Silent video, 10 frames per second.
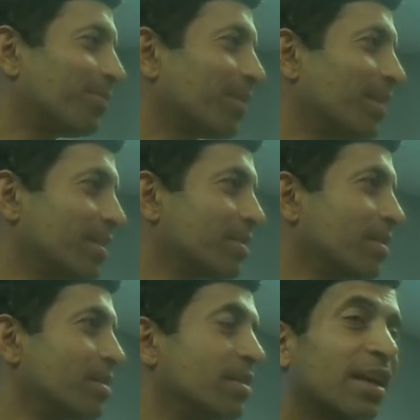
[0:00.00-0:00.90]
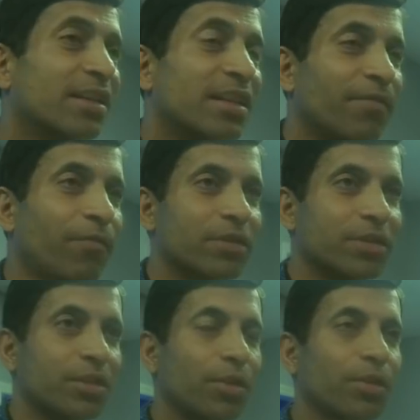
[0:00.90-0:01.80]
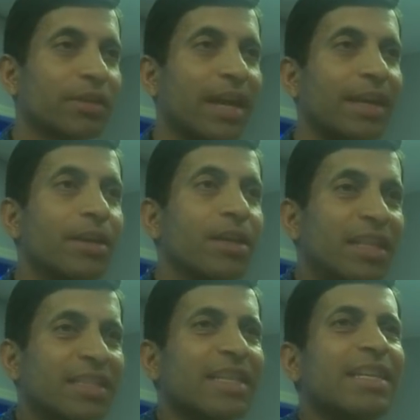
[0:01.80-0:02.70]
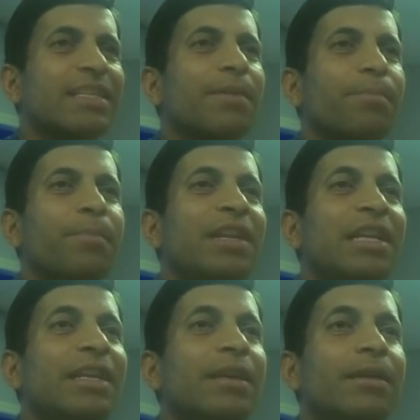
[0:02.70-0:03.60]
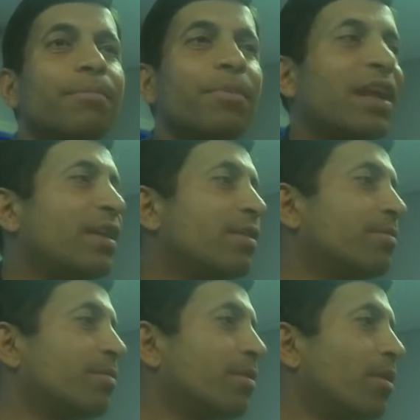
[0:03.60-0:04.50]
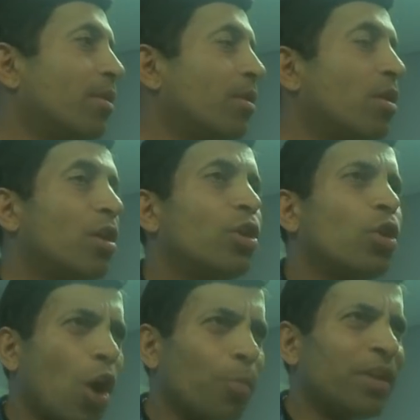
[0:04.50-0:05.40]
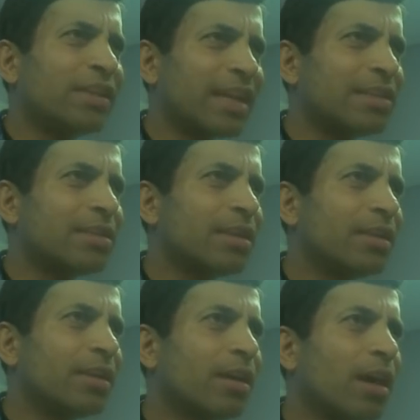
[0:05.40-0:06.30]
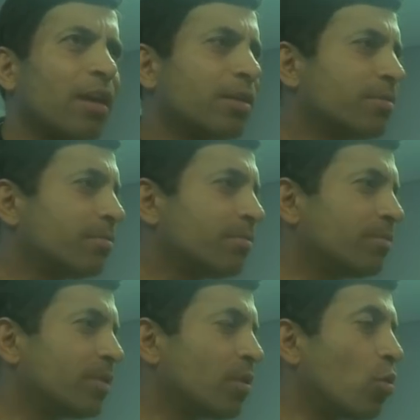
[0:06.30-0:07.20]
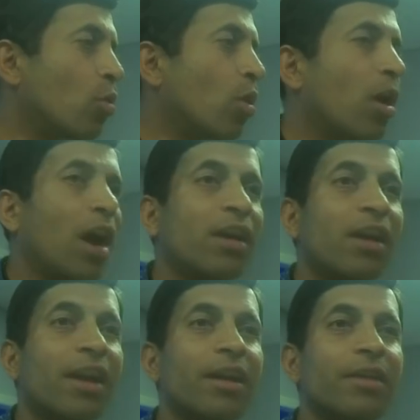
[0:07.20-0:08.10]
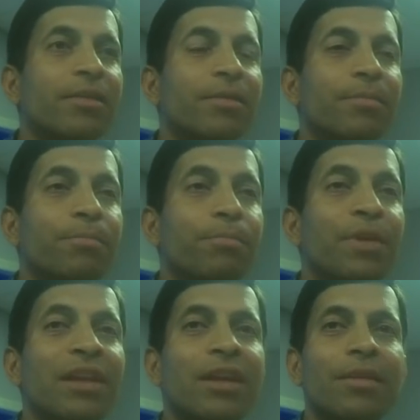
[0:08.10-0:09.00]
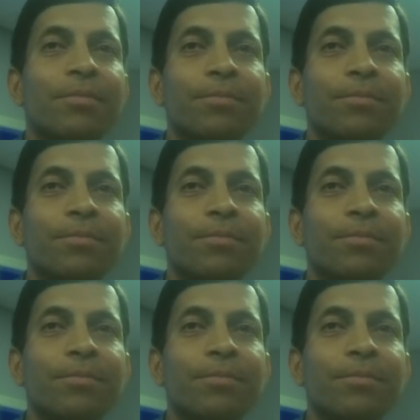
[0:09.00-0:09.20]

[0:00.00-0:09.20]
Yes, the first sign, this is mini brain. You know how many cells in the gut? 100 billion.